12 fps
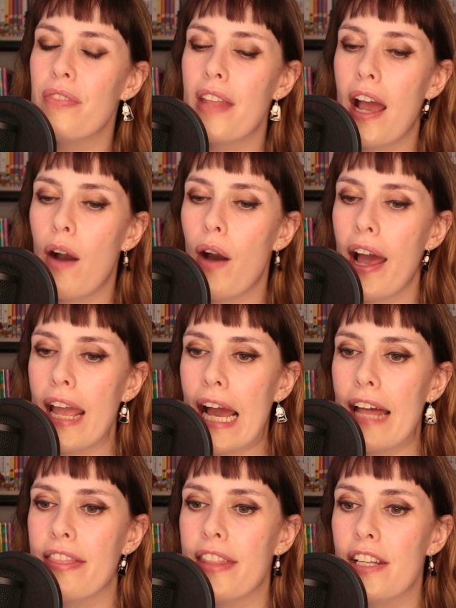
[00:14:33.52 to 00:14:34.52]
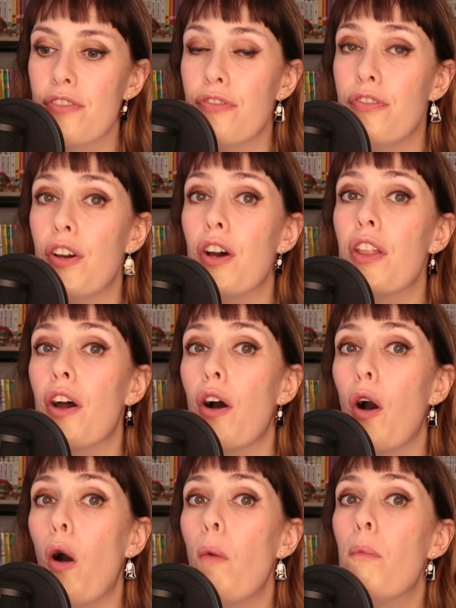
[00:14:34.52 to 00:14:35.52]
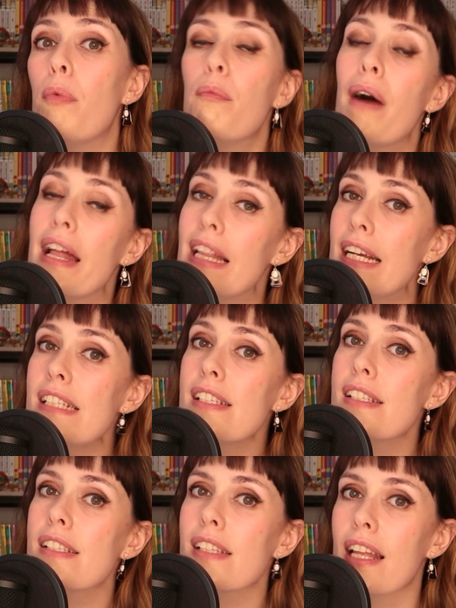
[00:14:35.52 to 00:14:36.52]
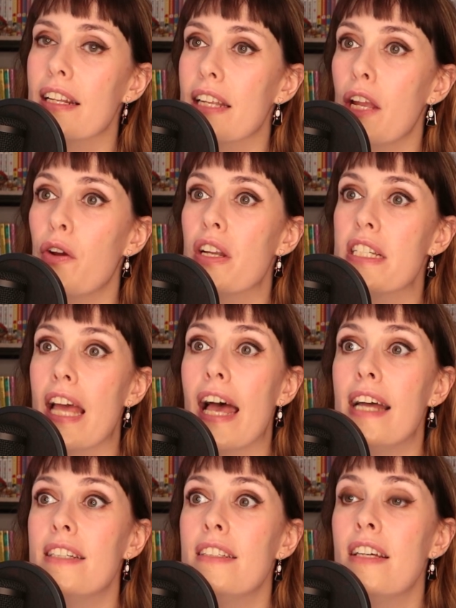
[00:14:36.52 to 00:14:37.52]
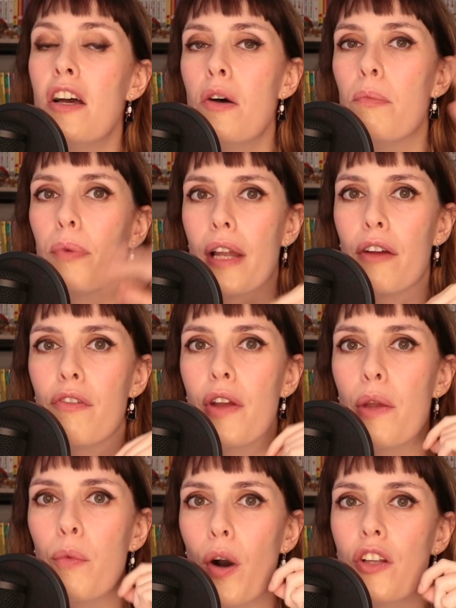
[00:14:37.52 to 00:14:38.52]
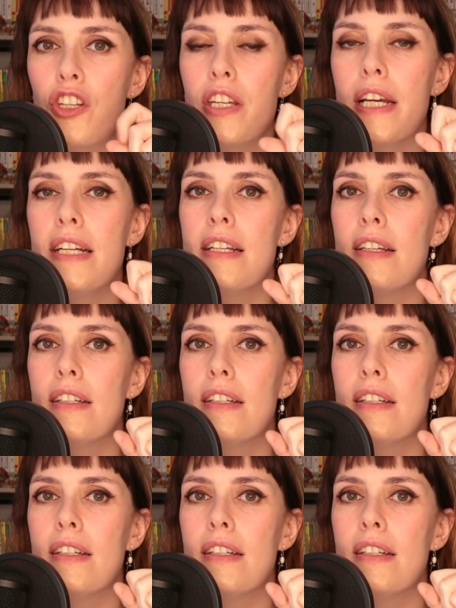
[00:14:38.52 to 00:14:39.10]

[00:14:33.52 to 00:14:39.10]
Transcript: Now, I had this further up my list, like nearer 10, but I rewatched it,